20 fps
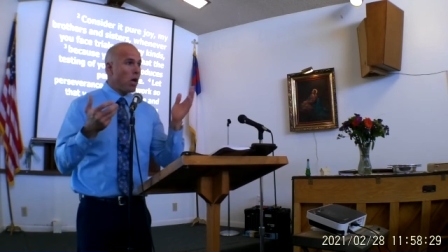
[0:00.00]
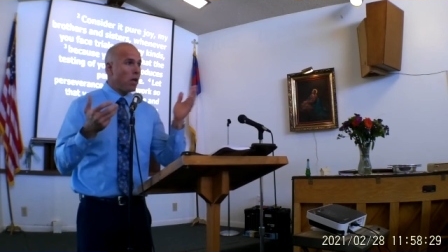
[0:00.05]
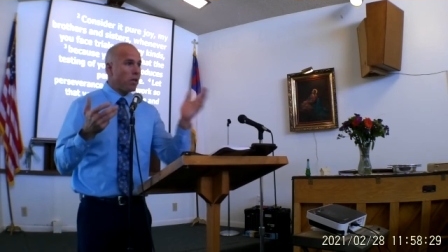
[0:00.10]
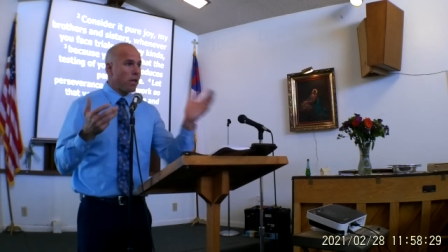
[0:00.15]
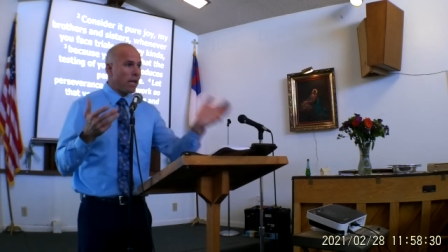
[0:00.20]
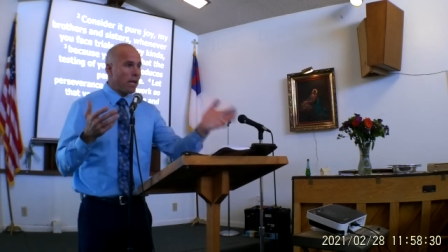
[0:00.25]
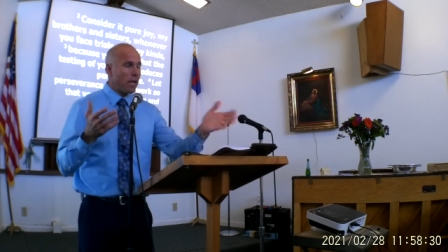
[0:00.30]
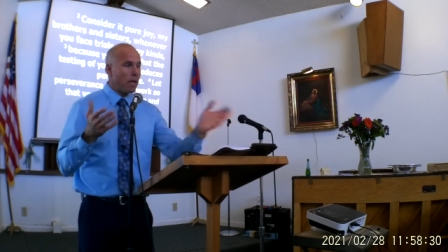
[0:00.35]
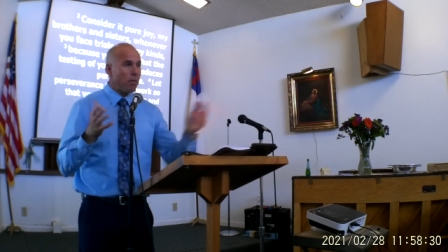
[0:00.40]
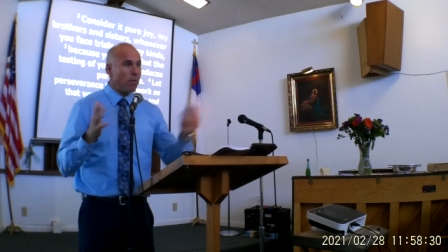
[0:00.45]

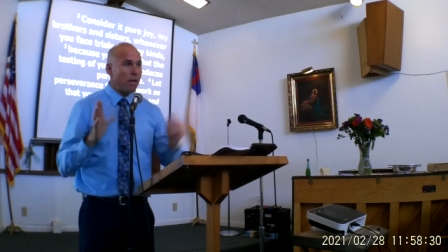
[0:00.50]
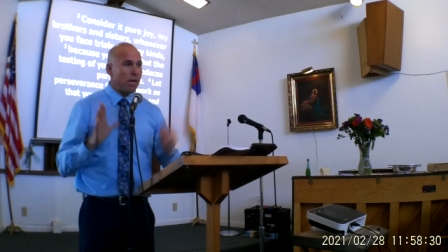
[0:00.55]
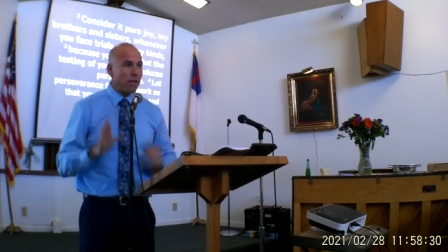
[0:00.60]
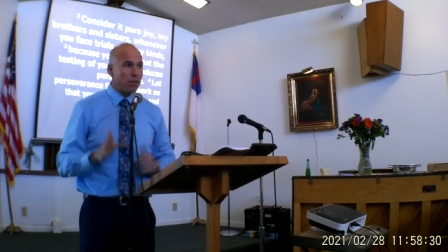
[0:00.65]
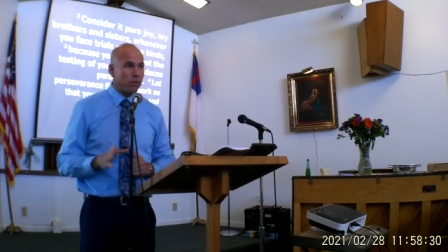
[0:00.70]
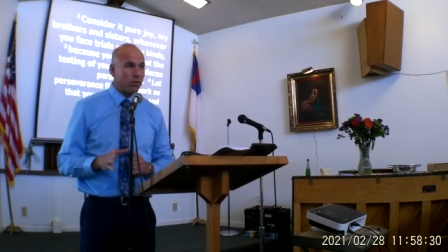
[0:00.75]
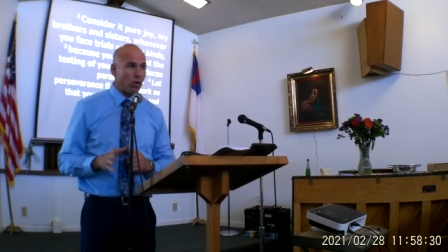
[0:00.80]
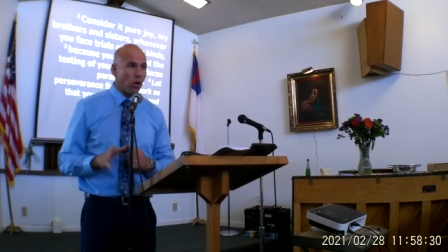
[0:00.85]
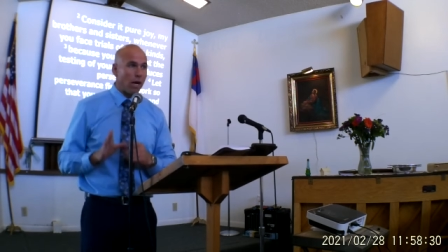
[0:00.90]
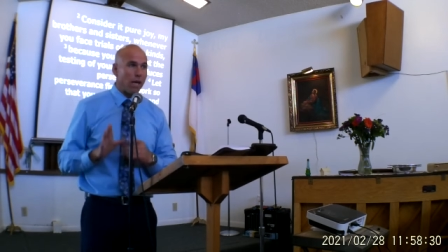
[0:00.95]
The enemy
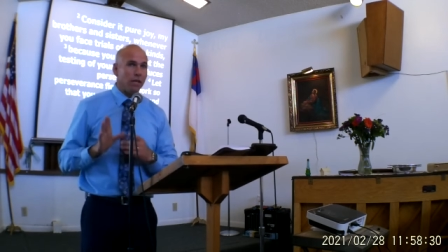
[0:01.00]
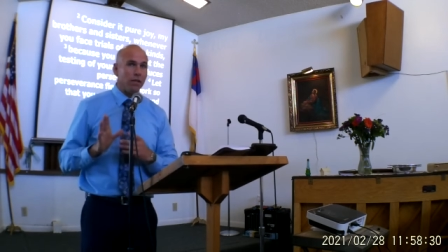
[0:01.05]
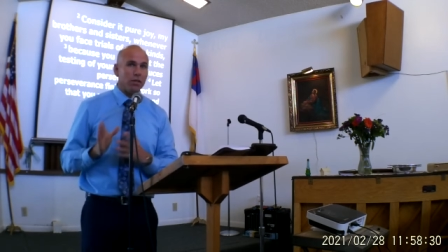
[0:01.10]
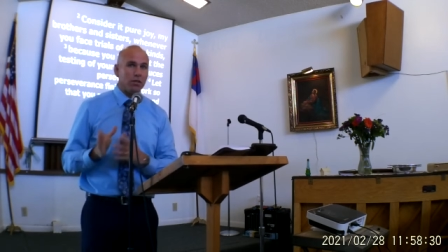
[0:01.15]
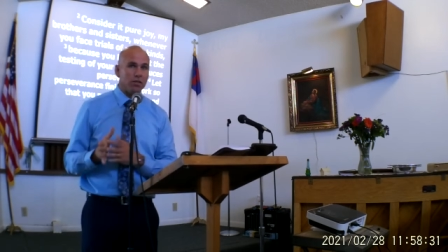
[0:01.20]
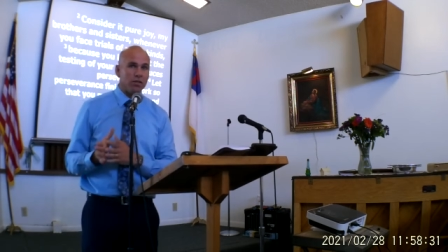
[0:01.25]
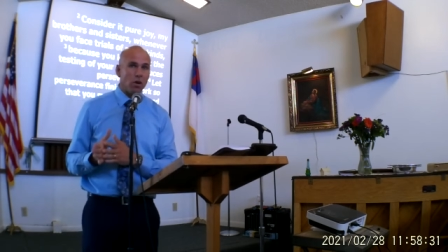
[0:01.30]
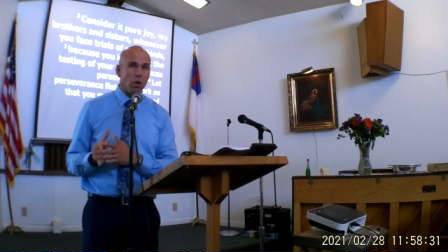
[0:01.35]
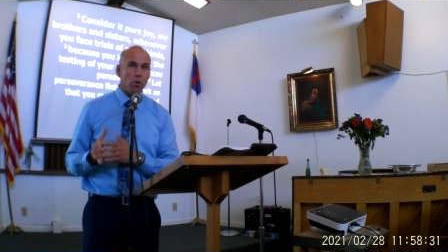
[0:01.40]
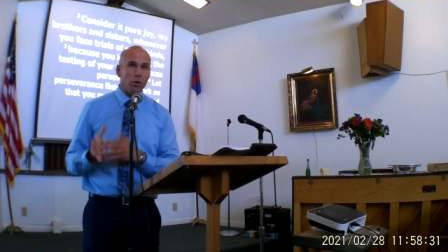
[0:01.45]
is trying to
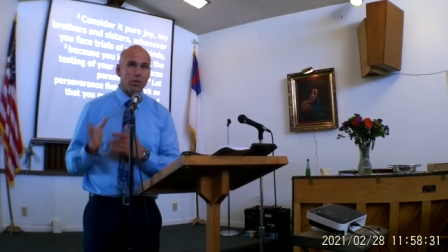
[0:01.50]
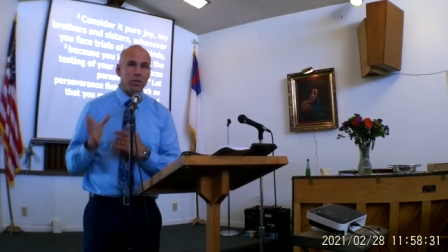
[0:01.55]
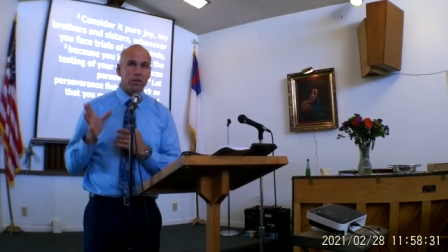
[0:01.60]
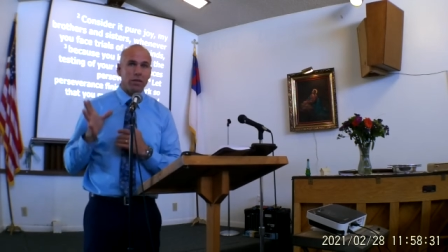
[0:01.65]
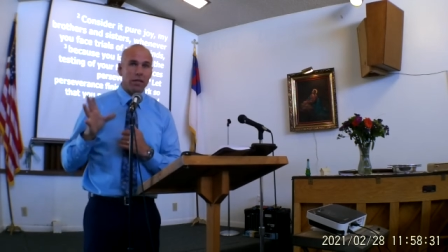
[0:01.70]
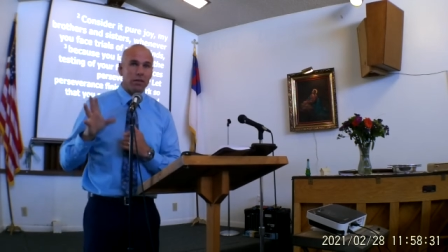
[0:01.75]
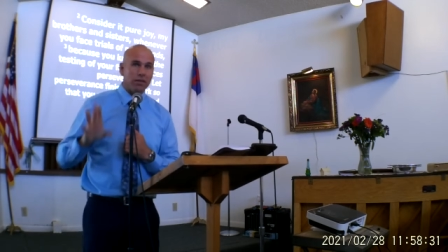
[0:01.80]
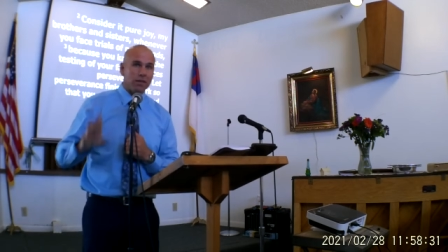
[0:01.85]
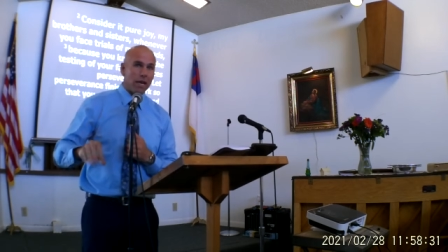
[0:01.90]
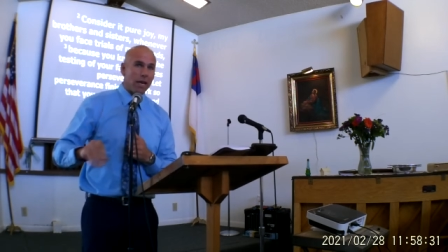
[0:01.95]
sow us
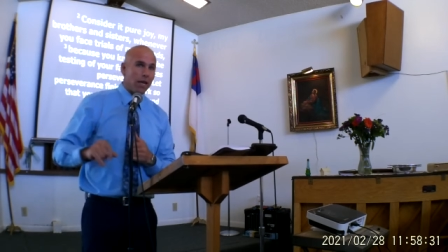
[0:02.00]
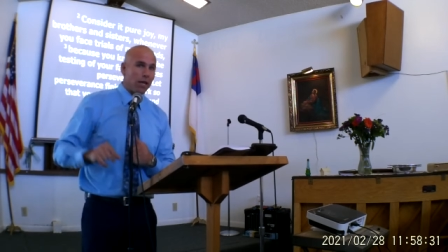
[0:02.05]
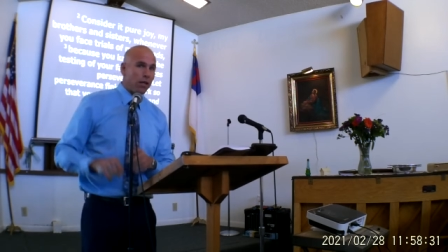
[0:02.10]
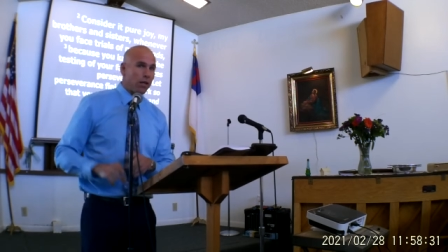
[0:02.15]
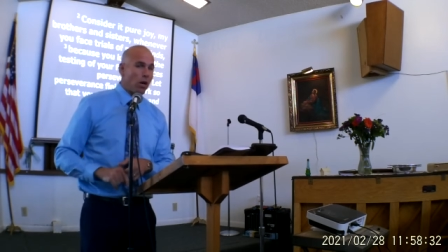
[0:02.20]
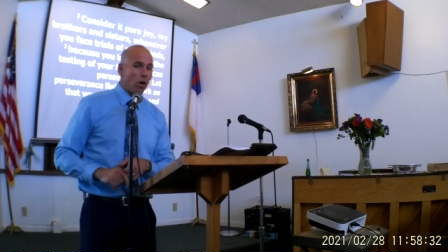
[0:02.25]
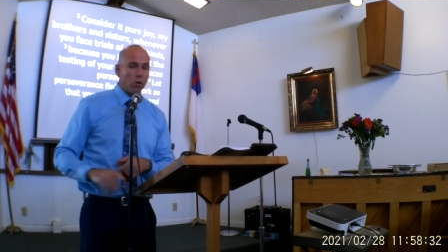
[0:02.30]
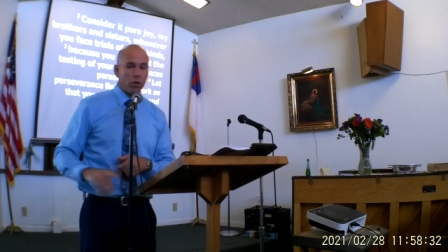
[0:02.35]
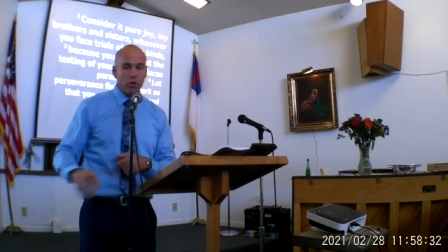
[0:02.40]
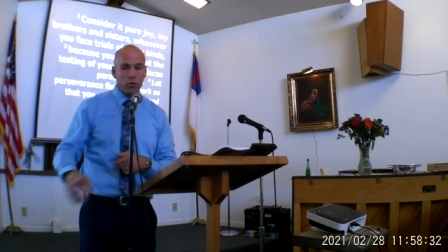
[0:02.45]
and say,
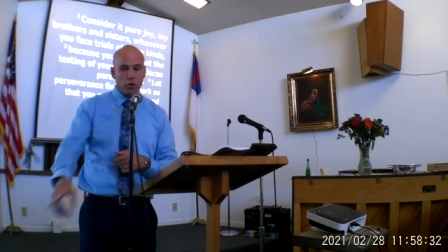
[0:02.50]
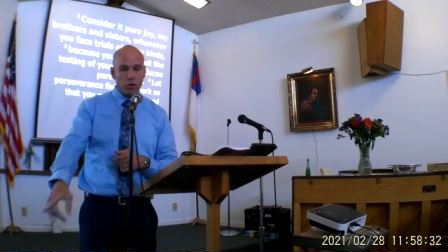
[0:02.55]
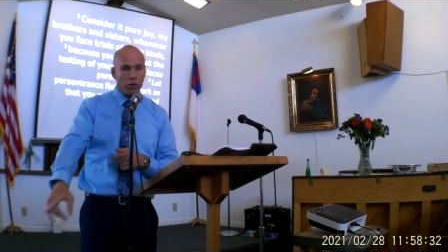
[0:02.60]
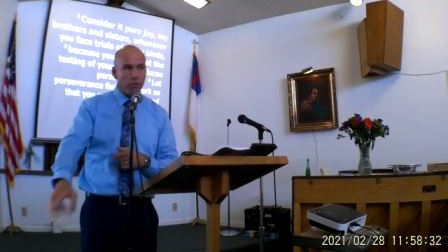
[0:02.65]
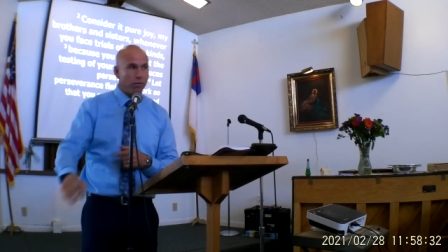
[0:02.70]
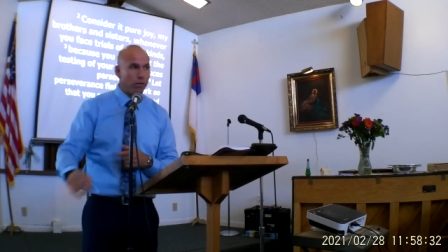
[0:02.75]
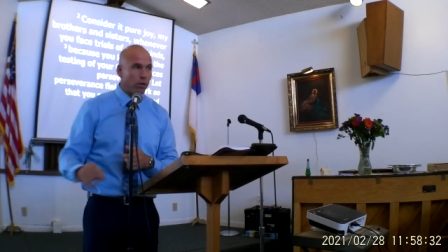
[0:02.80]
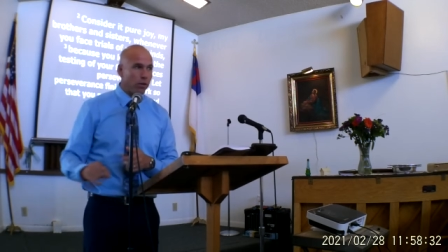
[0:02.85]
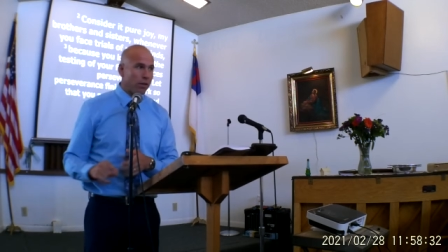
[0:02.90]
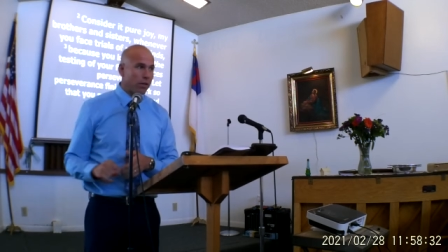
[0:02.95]
no, you should
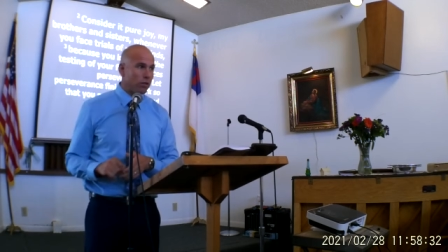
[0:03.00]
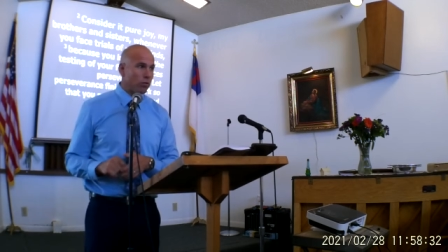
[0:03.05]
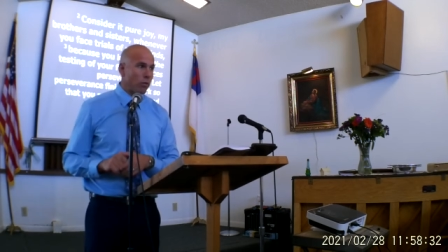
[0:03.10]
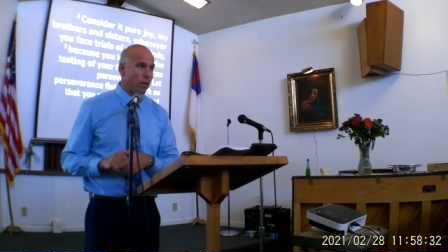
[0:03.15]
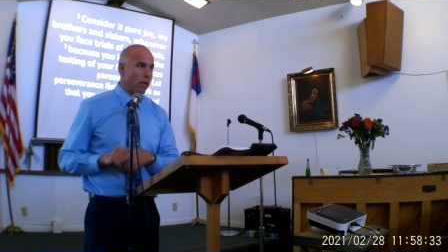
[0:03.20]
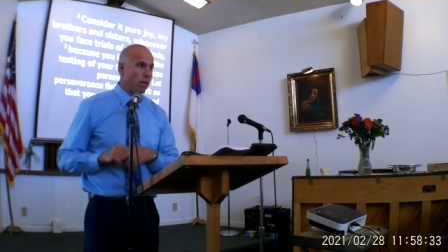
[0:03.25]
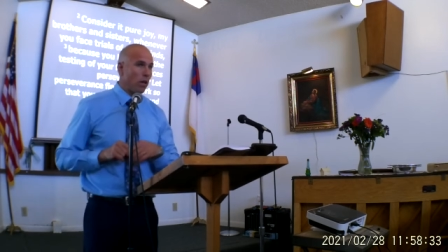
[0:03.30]
feel this way.